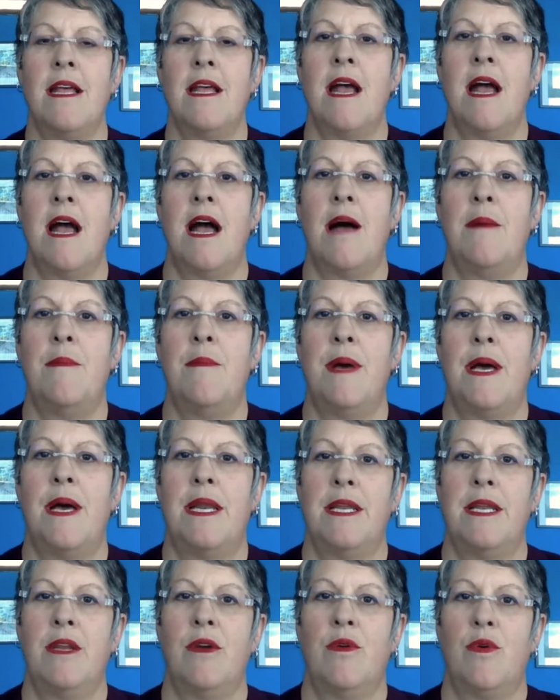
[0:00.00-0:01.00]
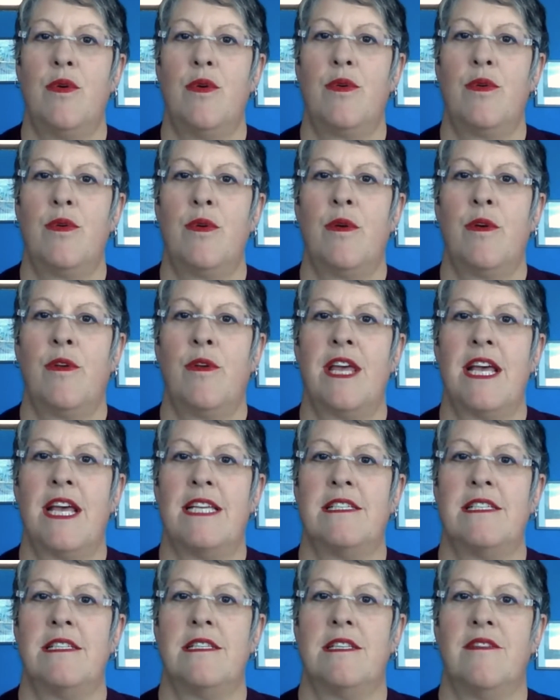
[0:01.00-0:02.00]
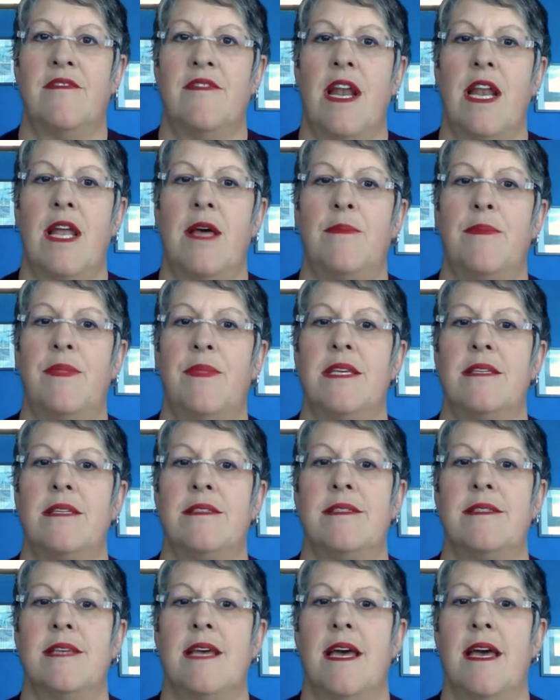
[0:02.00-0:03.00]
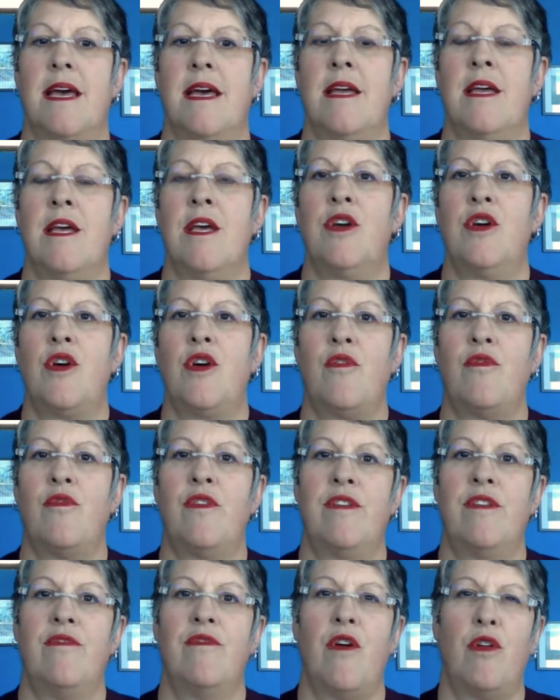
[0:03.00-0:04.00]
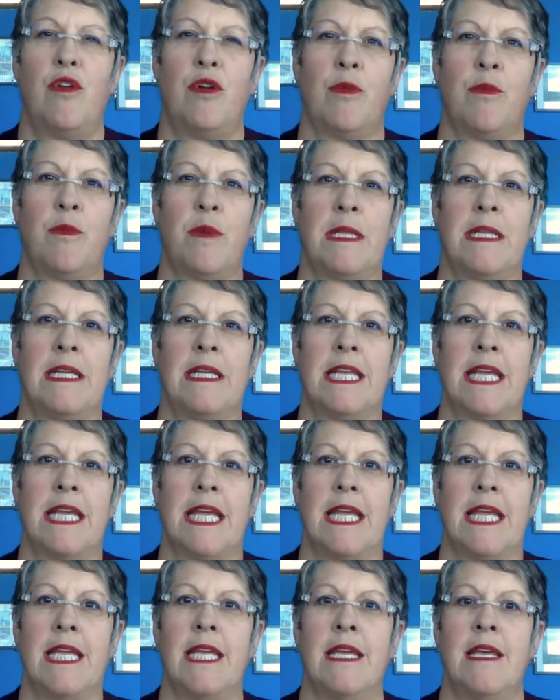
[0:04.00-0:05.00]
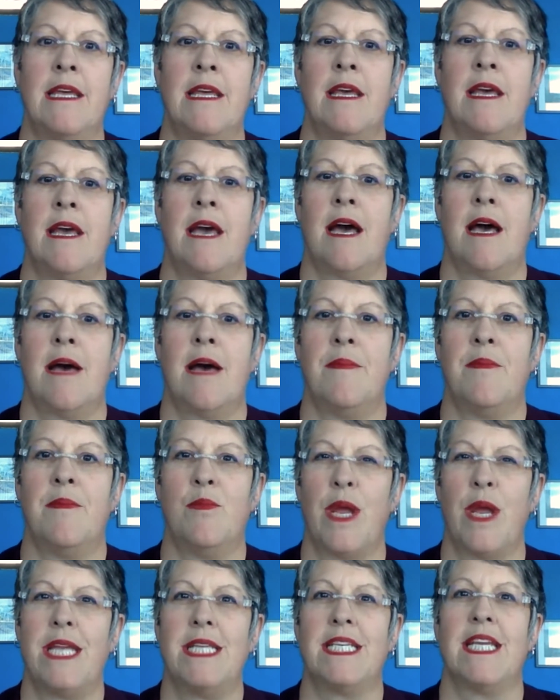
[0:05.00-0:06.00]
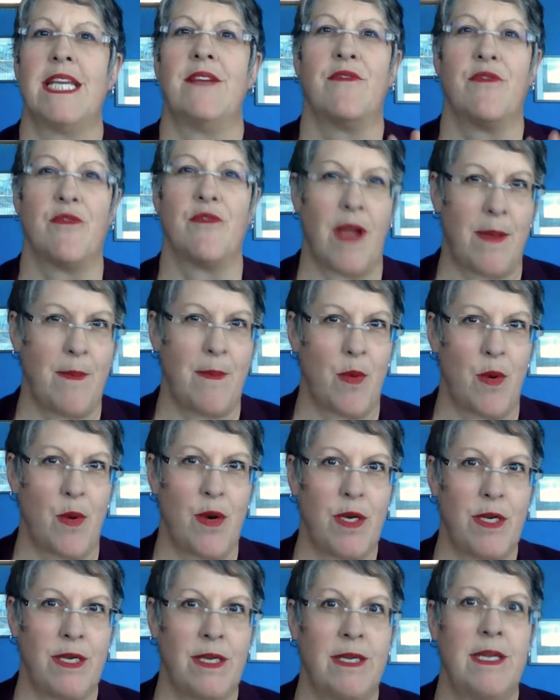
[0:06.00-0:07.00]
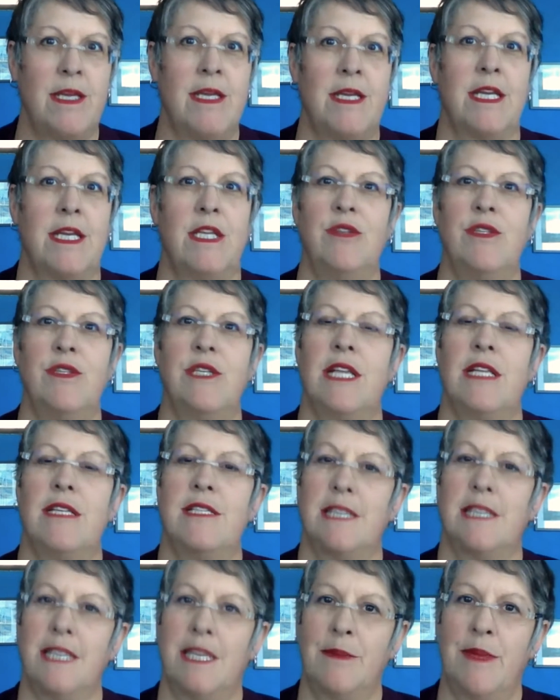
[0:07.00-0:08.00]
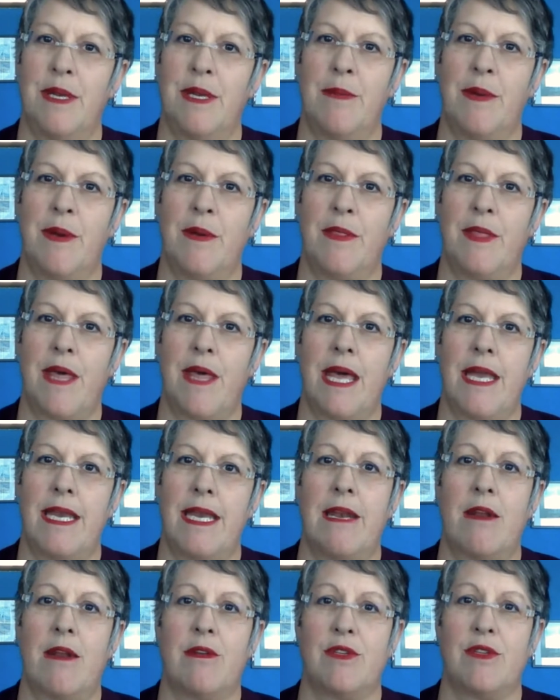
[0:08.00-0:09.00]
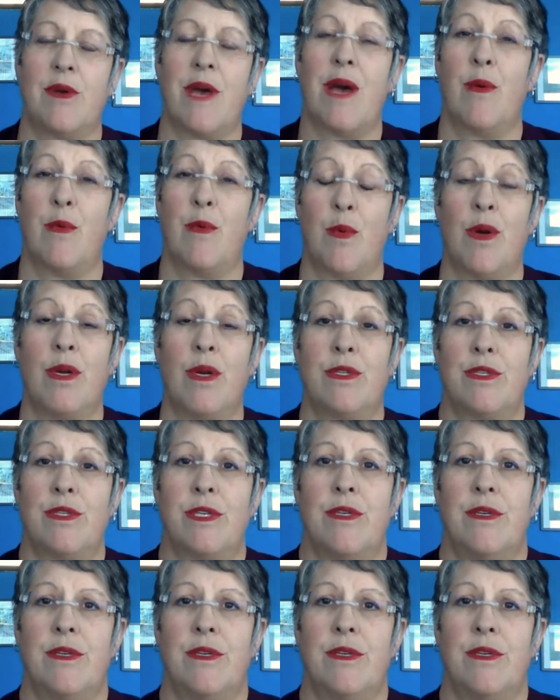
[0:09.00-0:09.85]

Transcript: Um, and I know OakNorth has developed this uh, COVID vulnerability um, rating framework. Can you tell us a little bit about that and also how it works?